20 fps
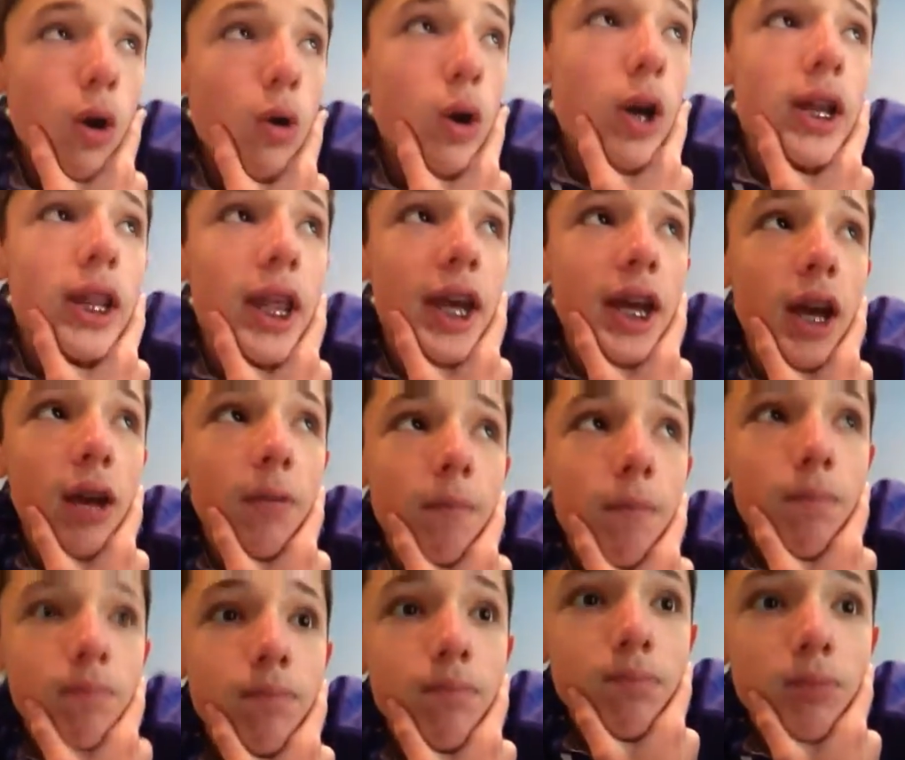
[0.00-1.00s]
right, like,
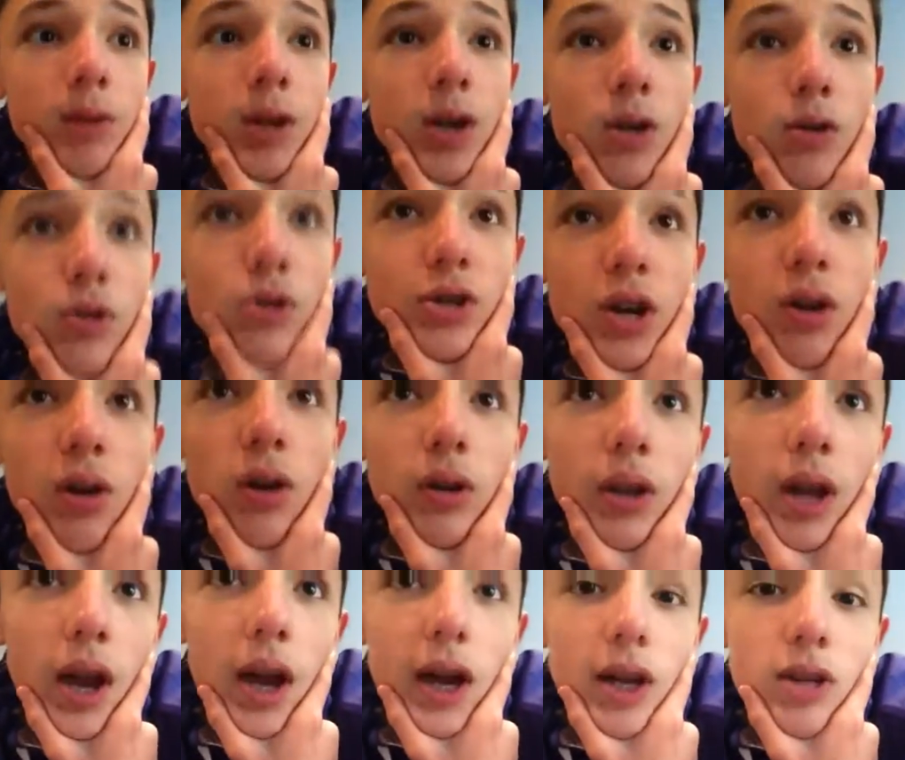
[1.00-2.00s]
you know, there's Town
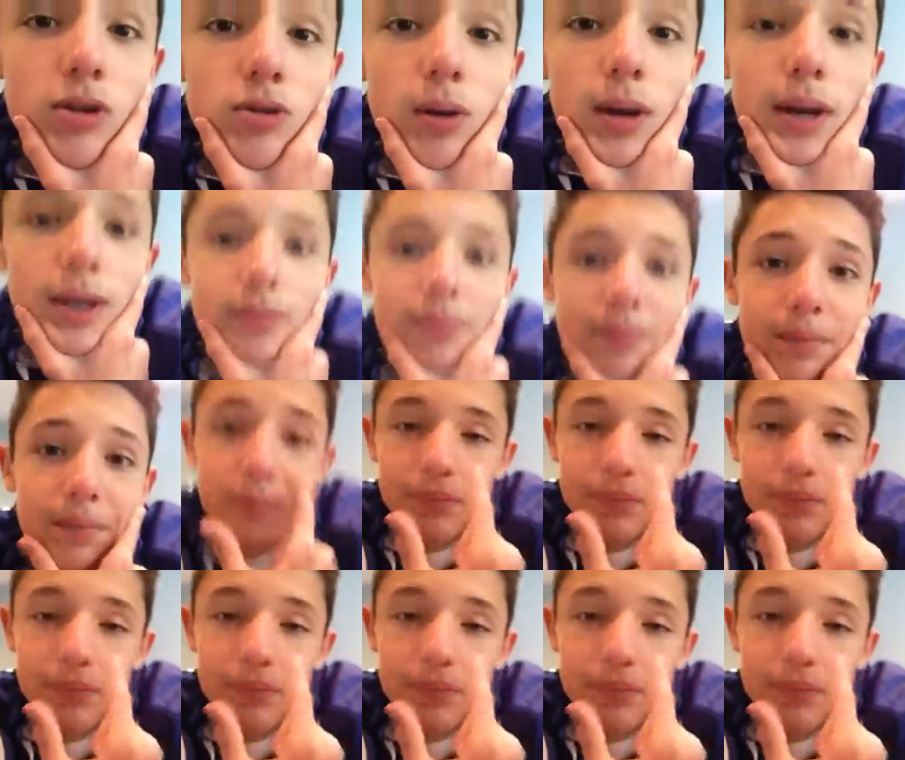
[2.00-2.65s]
Hall 9s, right?